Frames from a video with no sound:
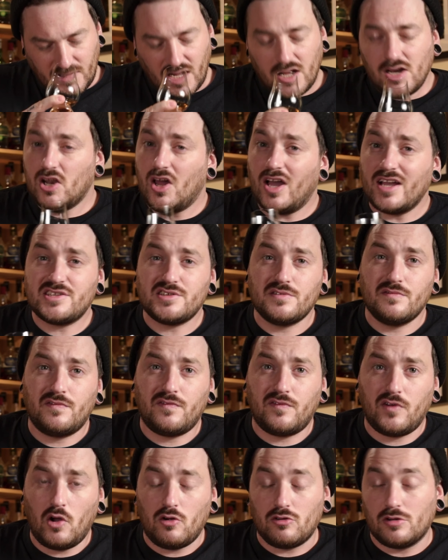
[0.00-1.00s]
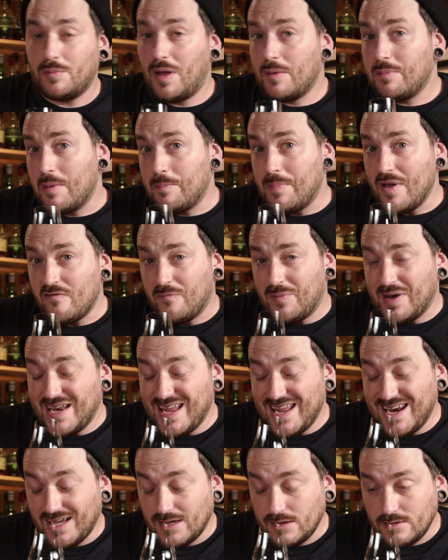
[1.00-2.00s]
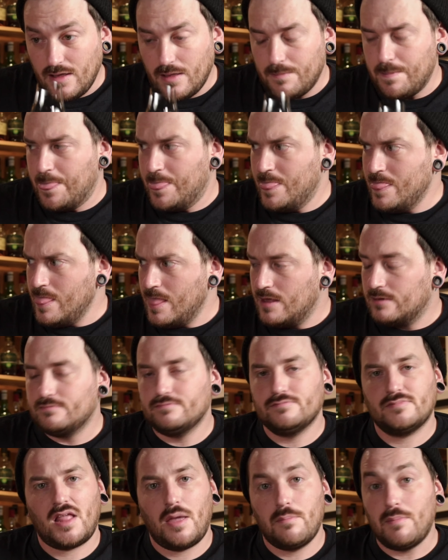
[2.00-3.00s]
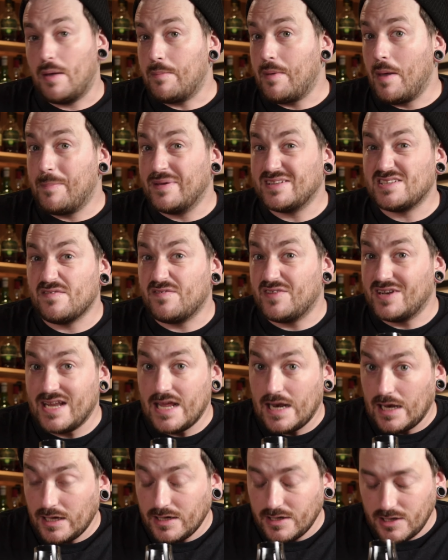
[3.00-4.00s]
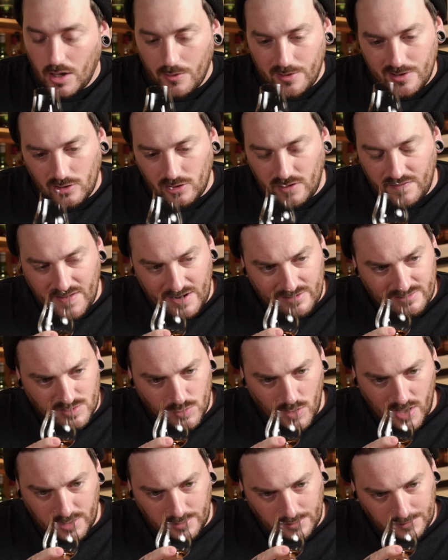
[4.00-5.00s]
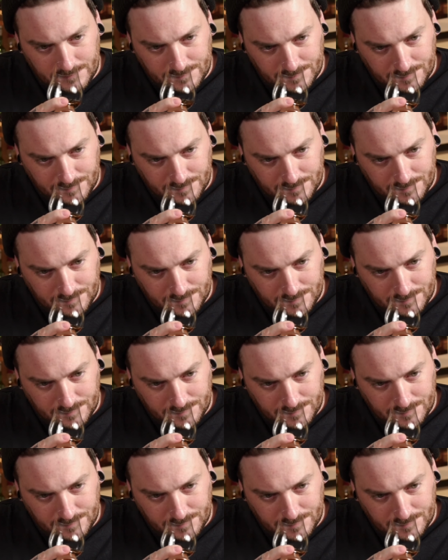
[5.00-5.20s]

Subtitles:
Light and floral, maybe a bit of vanilla. Maybe a bit of vanilla going on in there as well.